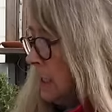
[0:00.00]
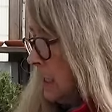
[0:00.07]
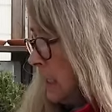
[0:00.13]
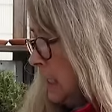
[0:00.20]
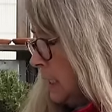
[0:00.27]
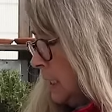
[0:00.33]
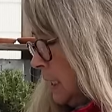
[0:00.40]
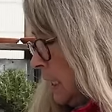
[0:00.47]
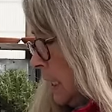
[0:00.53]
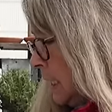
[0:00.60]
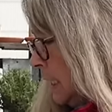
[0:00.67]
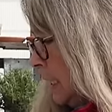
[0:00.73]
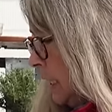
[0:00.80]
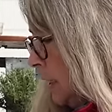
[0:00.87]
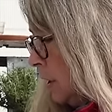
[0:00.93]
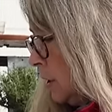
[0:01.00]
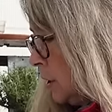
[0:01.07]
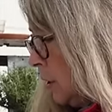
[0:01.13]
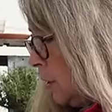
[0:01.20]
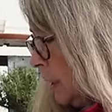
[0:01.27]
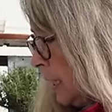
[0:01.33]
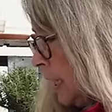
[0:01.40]
sit in there.
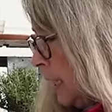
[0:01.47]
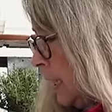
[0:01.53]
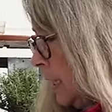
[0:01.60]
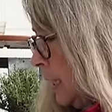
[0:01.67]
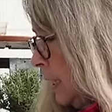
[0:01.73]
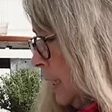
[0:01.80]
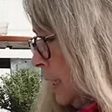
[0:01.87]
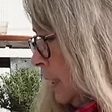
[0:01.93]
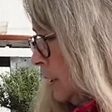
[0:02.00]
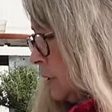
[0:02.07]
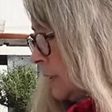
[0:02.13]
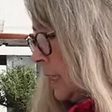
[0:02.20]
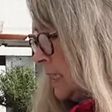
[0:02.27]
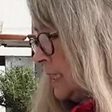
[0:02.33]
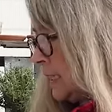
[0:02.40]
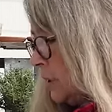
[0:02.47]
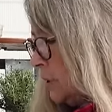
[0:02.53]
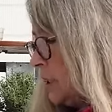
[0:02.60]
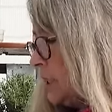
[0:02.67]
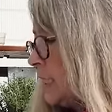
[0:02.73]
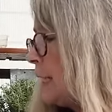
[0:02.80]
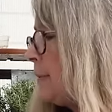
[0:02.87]
So, okay. So that's still
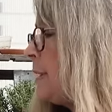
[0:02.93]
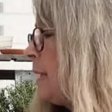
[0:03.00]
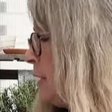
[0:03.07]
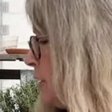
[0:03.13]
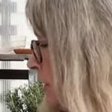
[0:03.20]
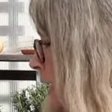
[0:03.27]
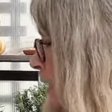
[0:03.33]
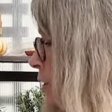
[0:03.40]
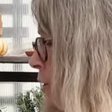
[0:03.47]
steaming, so that